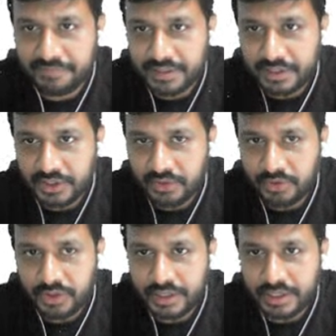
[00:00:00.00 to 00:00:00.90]
whether you are
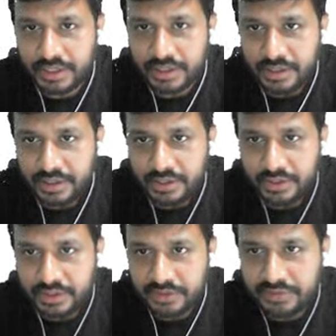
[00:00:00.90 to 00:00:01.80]
going to get
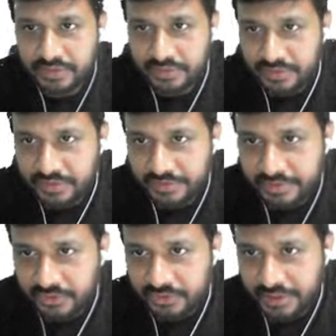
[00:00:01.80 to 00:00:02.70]
this. This is
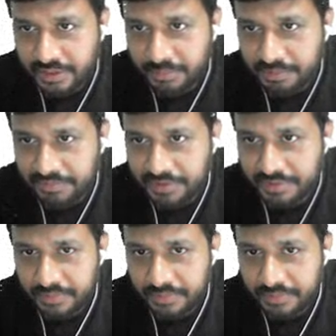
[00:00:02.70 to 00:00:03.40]
also signum of n.